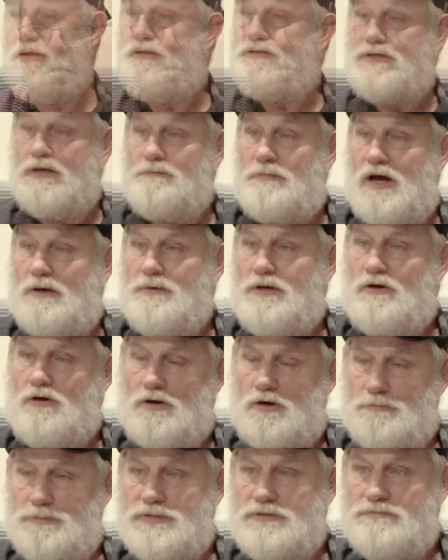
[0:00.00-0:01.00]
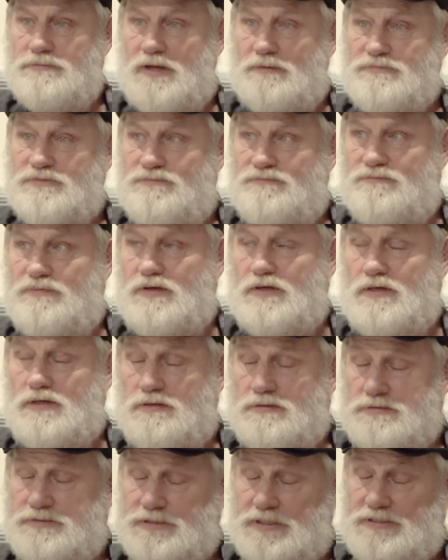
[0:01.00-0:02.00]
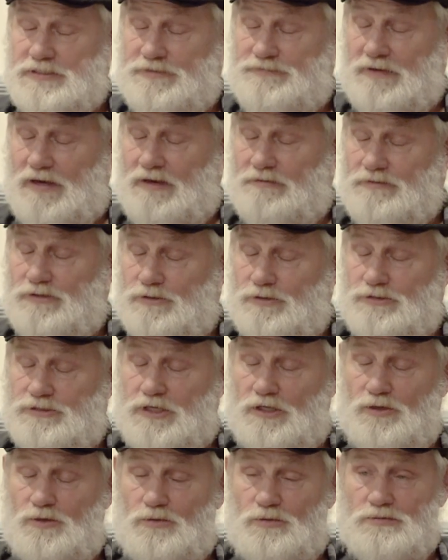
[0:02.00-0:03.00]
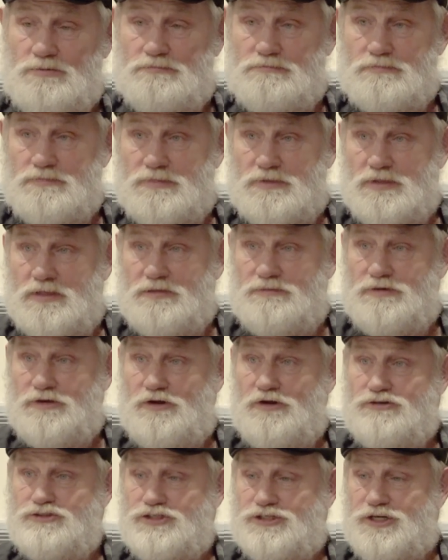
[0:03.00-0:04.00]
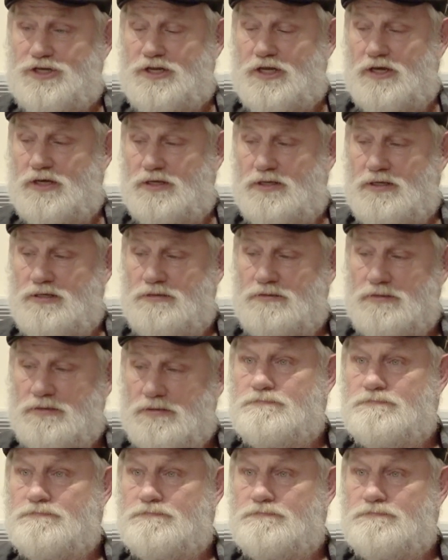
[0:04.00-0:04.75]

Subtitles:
Yes, I'm Bobby Harmon. I'm 65 years old, live here in Kentucky.